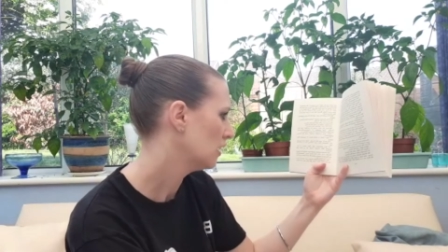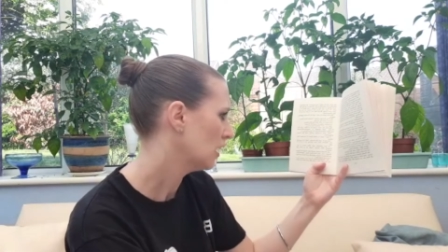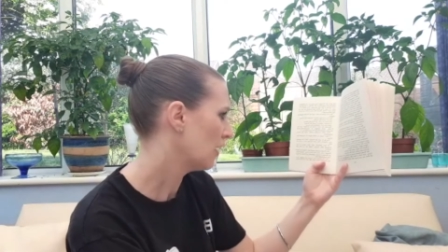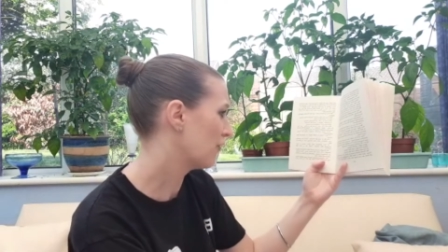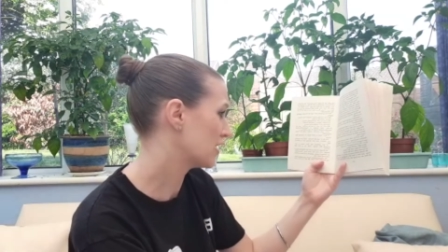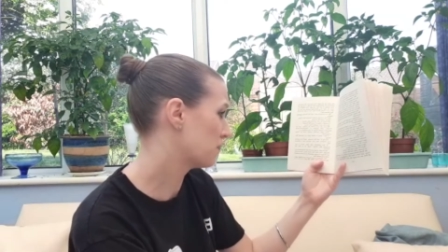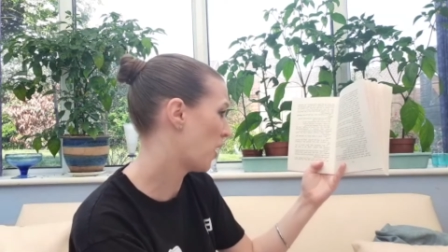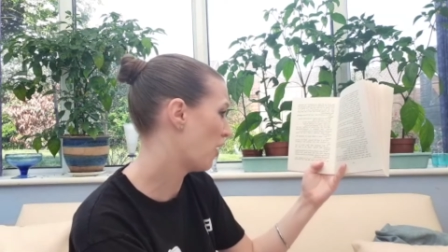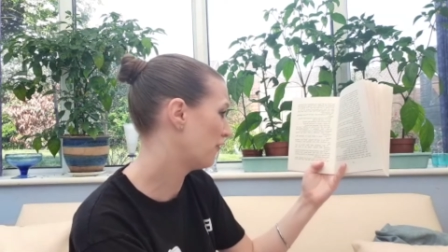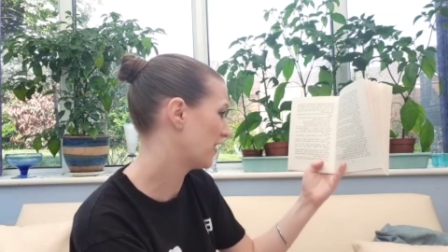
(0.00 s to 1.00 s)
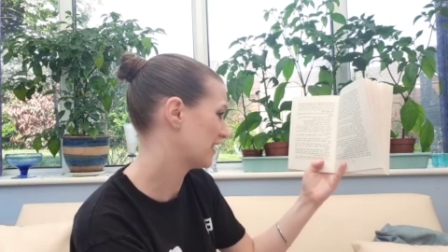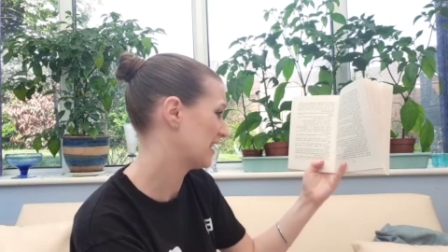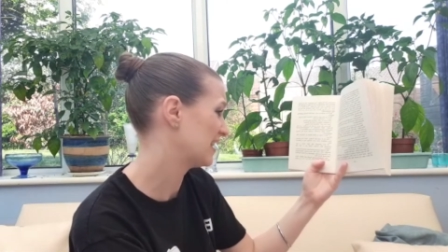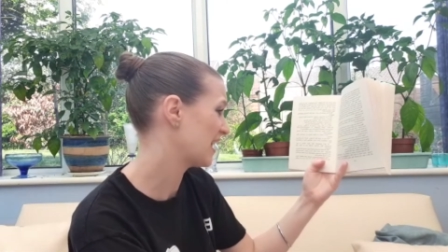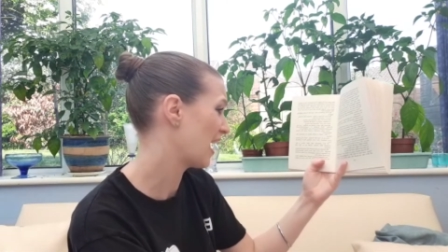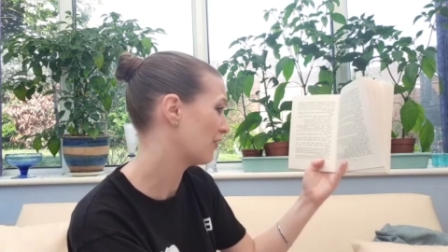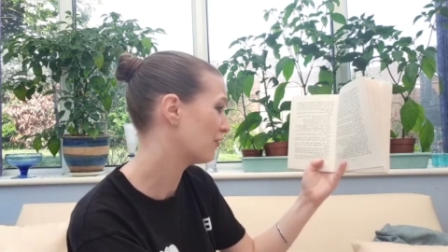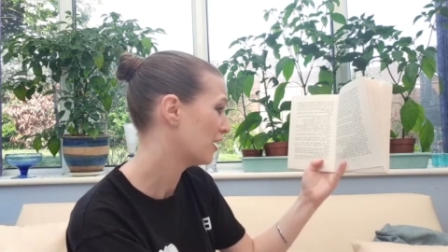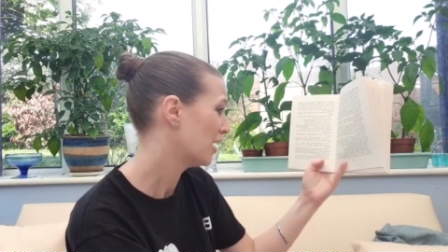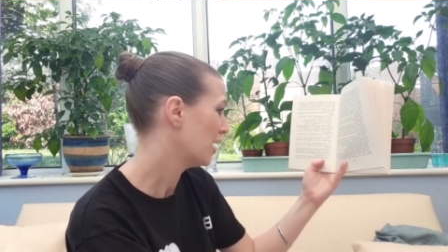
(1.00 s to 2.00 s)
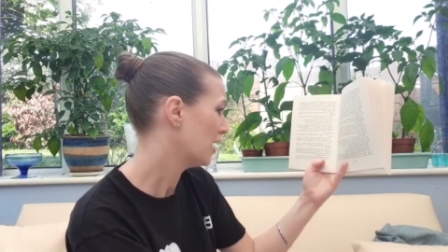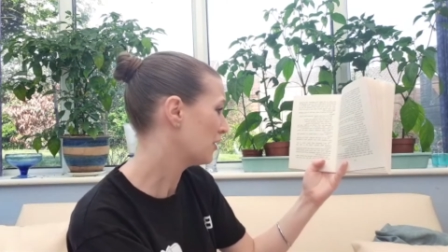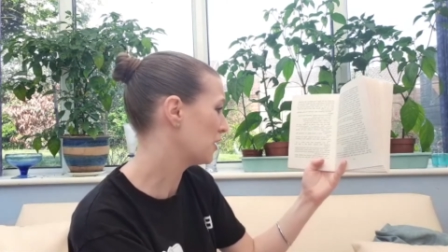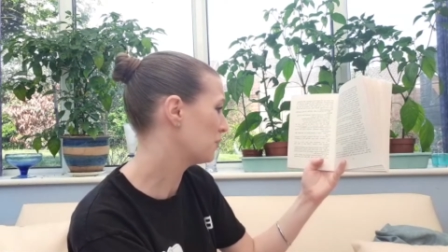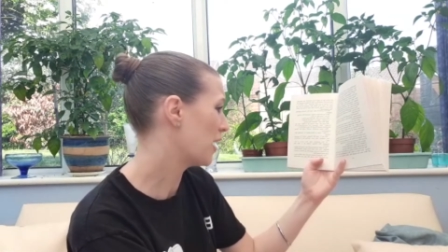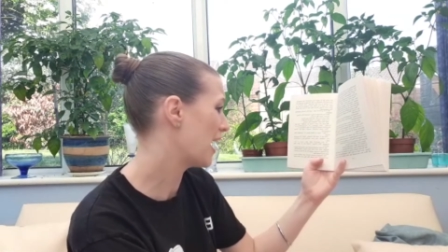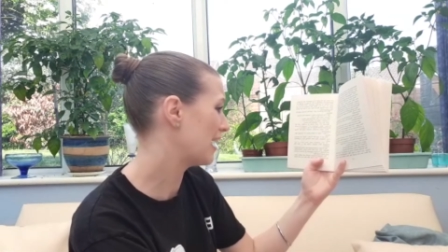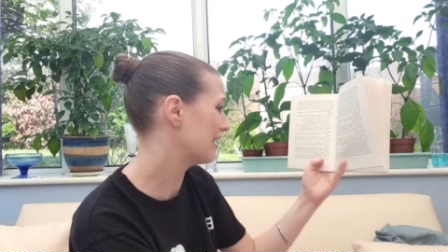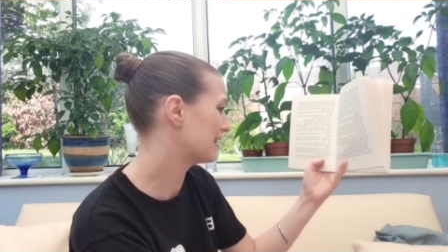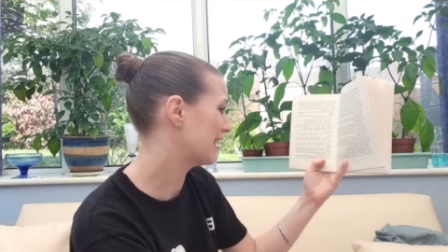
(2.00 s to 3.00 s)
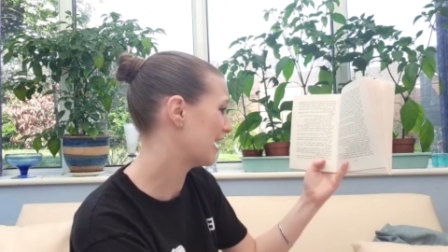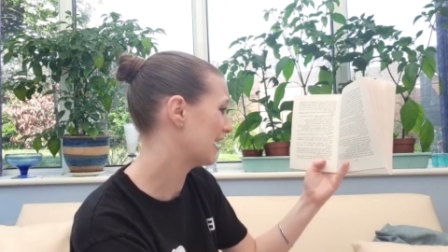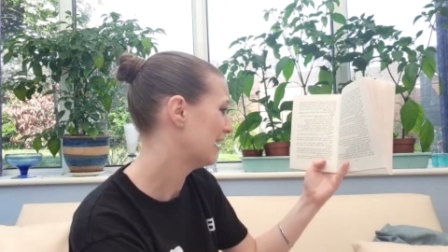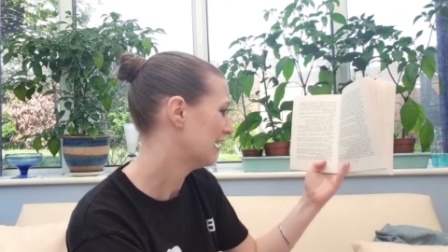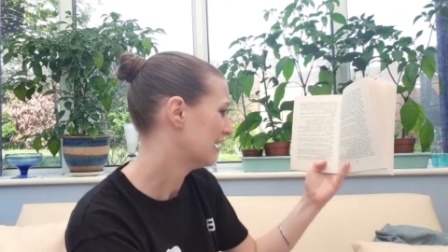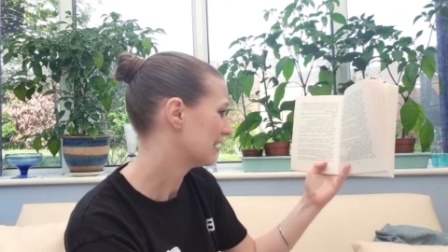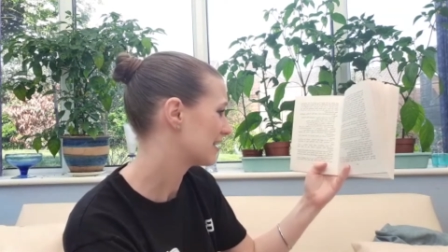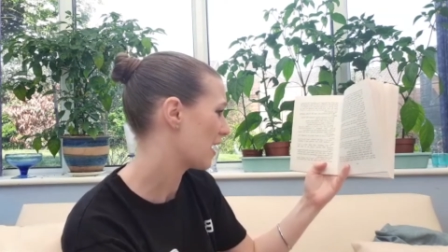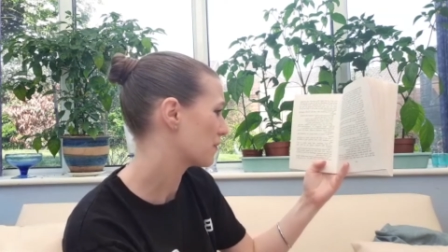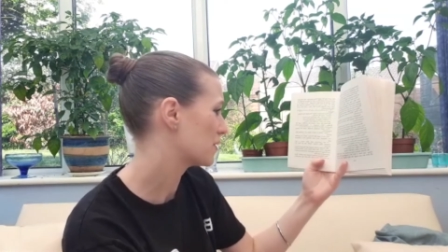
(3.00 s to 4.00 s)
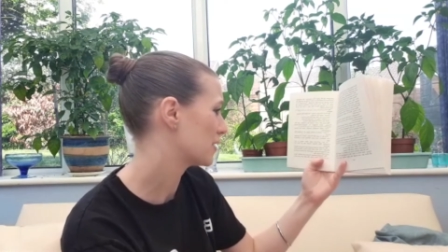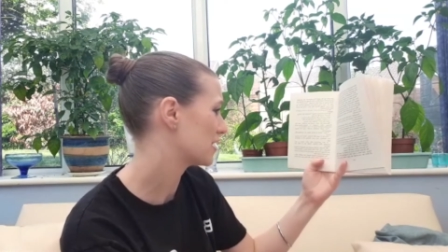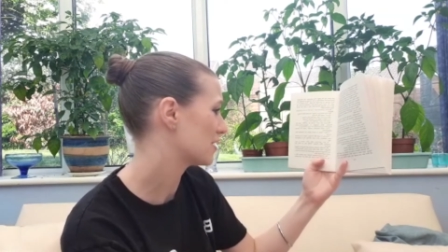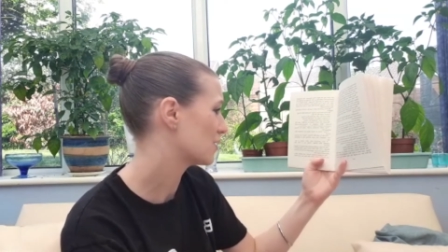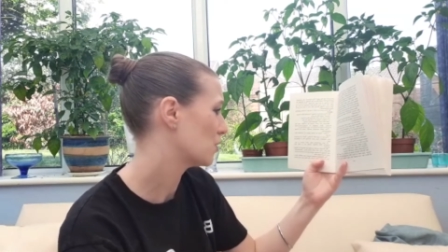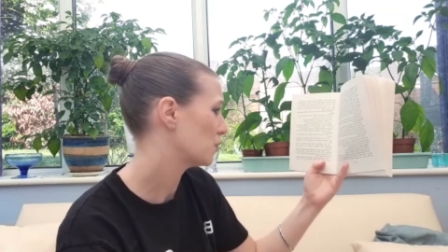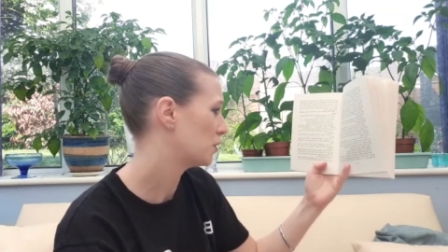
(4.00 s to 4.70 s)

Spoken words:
"If he's perfectly safe, then where is he?" snapped Mrs. Gloop.